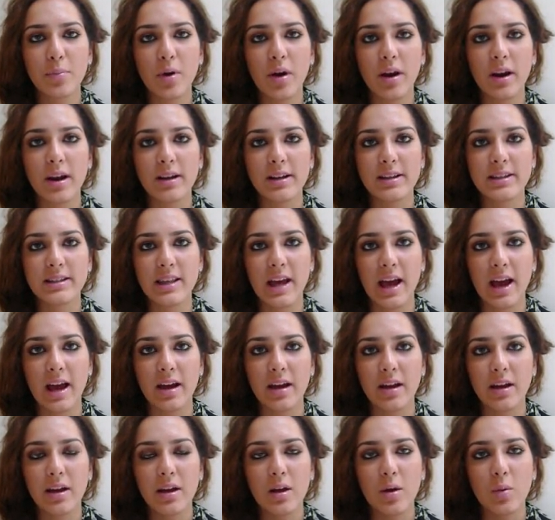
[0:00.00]
products
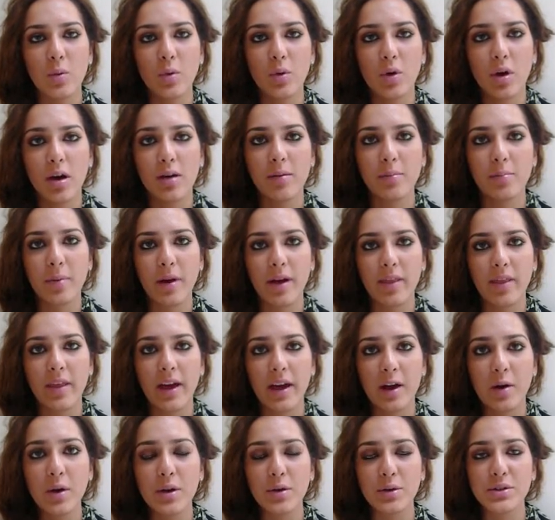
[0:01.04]
that will combat
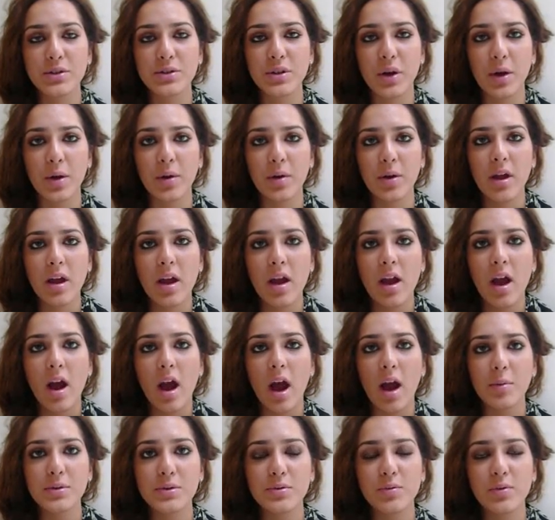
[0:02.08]
that oil. So
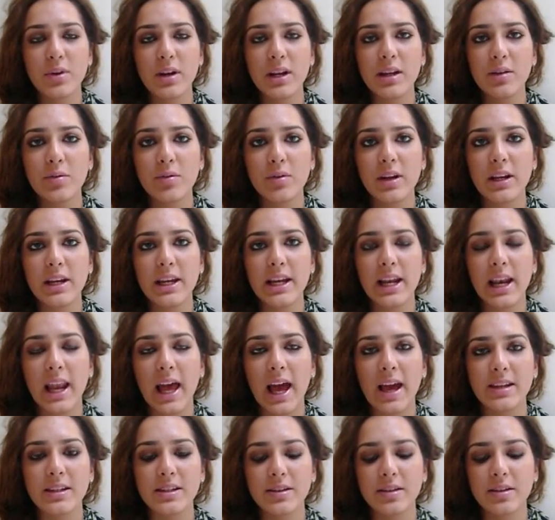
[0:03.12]
I was really, really
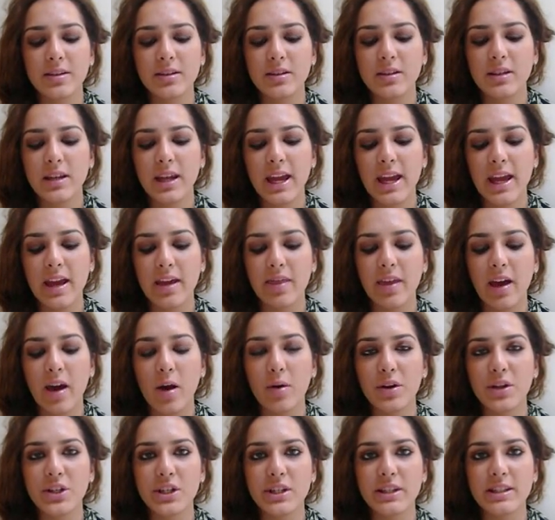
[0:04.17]
glad to hear that
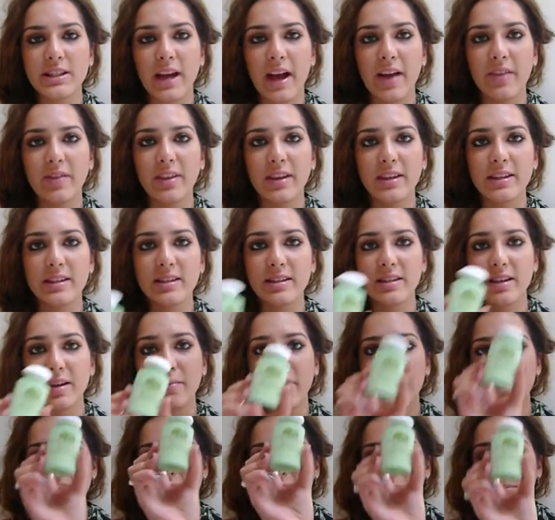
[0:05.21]
Origins had this
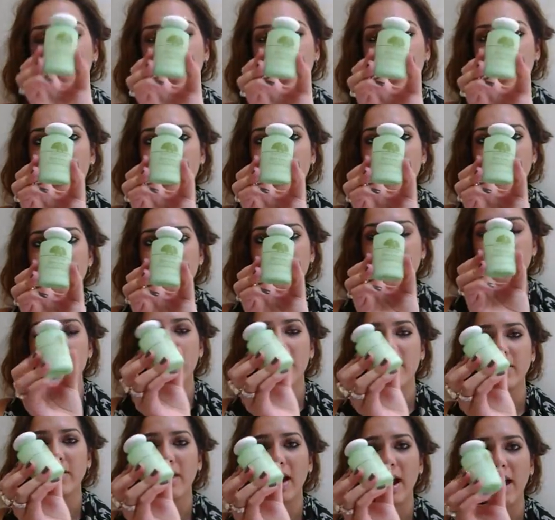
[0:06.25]
amazing product
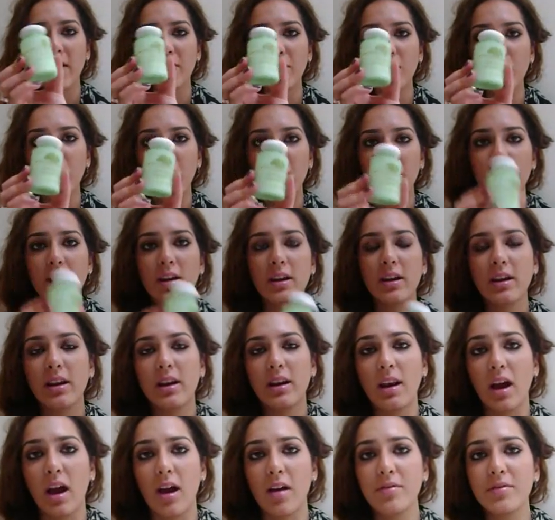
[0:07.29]
that everyone
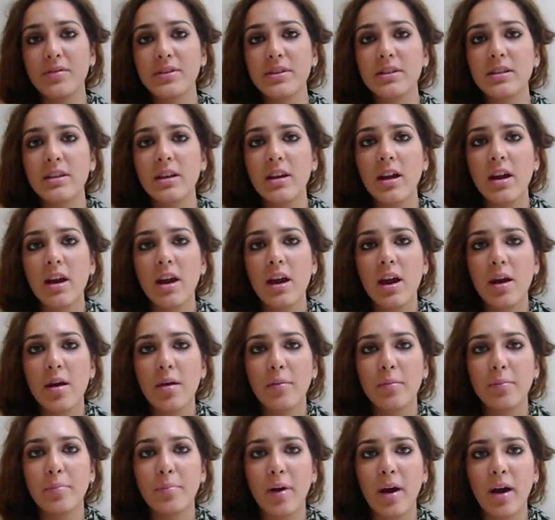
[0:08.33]
loves.
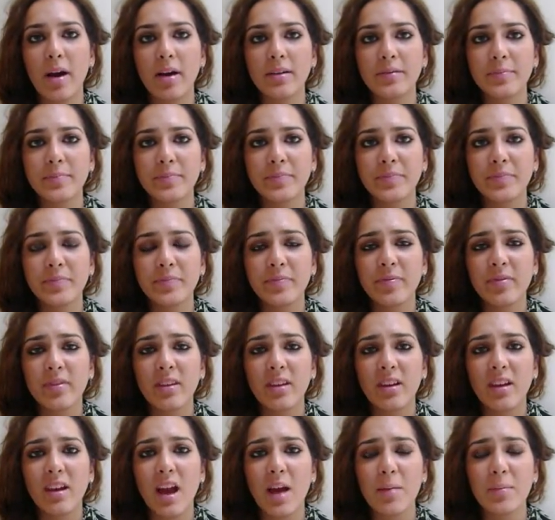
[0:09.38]
But
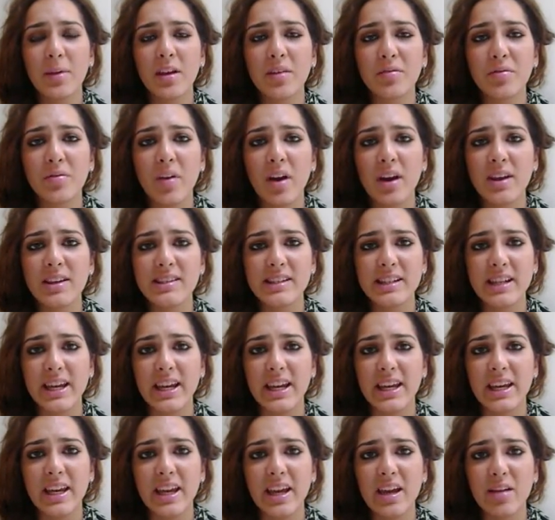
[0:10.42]
I mean,
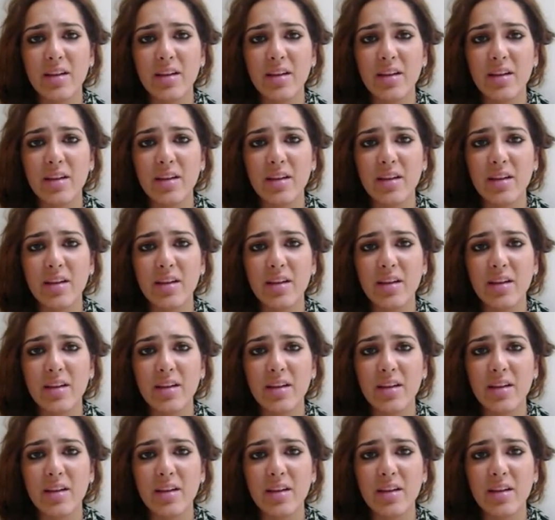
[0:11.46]
firstly,